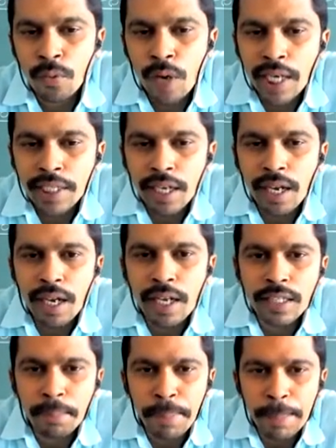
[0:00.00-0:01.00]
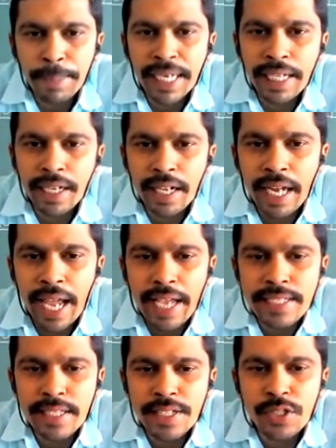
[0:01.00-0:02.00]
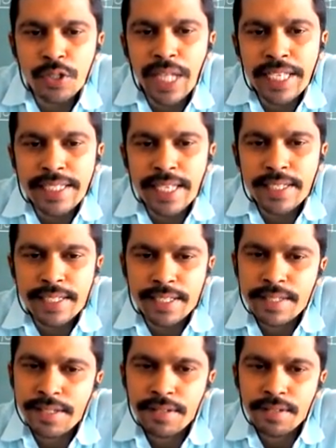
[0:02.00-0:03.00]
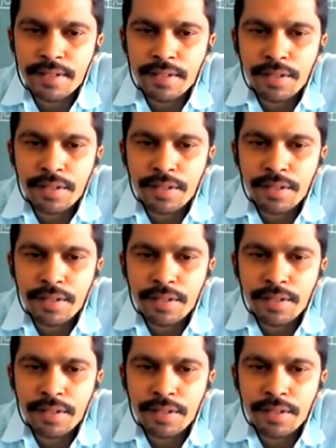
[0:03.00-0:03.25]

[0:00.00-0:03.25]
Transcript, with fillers: What are the perpendicular axes to the x-axis?